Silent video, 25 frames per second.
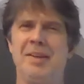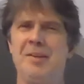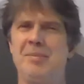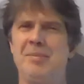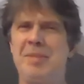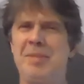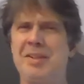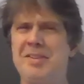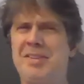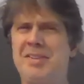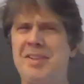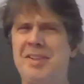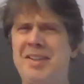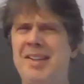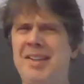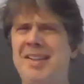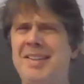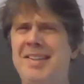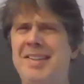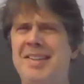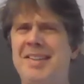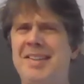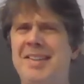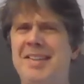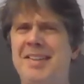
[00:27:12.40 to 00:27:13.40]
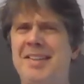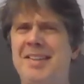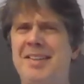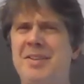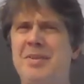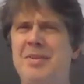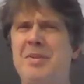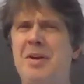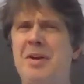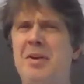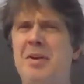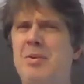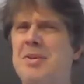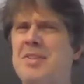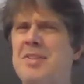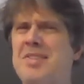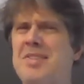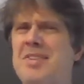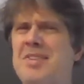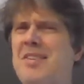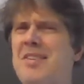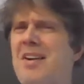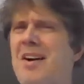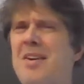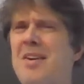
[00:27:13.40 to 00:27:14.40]
But then you notice
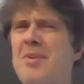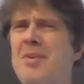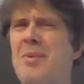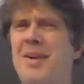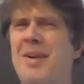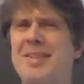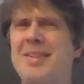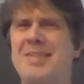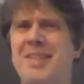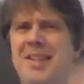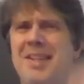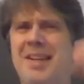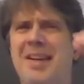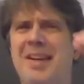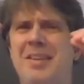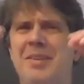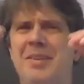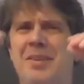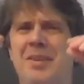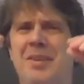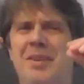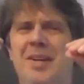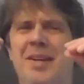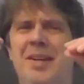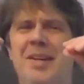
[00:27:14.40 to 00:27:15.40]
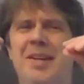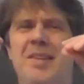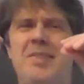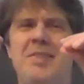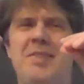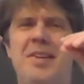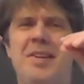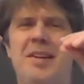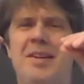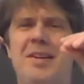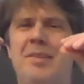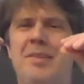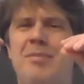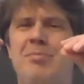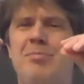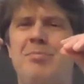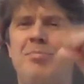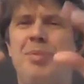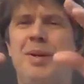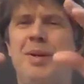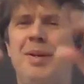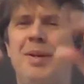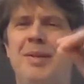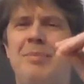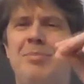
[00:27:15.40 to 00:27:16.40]
they're not quite together. Instead of
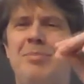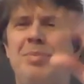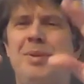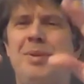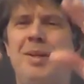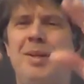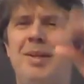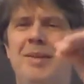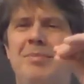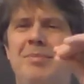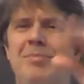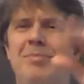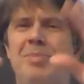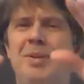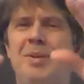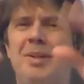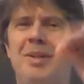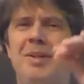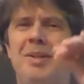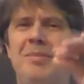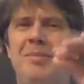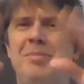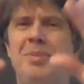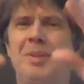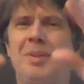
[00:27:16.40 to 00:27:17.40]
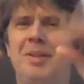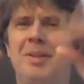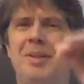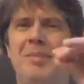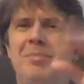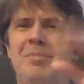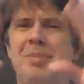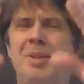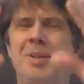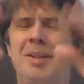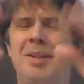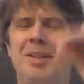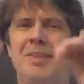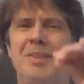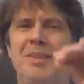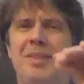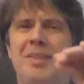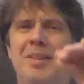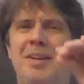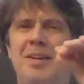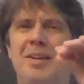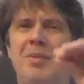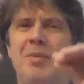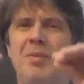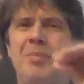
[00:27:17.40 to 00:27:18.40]
blink, blink, blink, blink, blink, they're
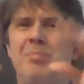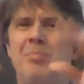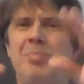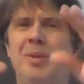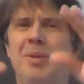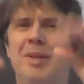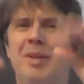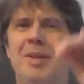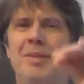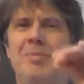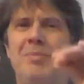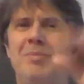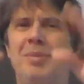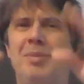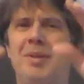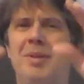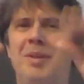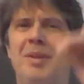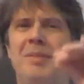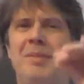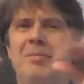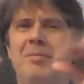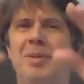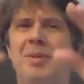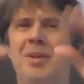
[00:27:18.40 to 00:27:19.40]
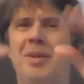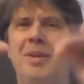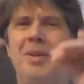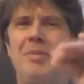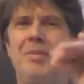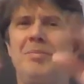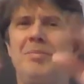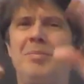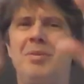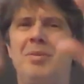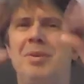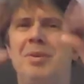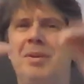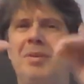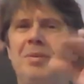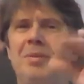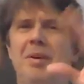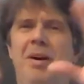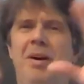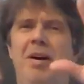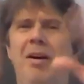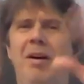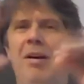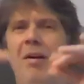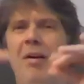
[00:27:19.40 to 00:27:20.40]
kind of going blink, blink, blink, blink.
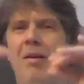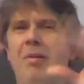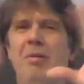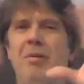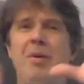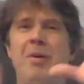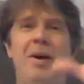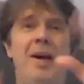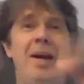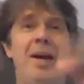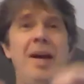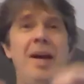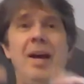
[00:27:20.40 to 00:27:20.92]
Uh-oh.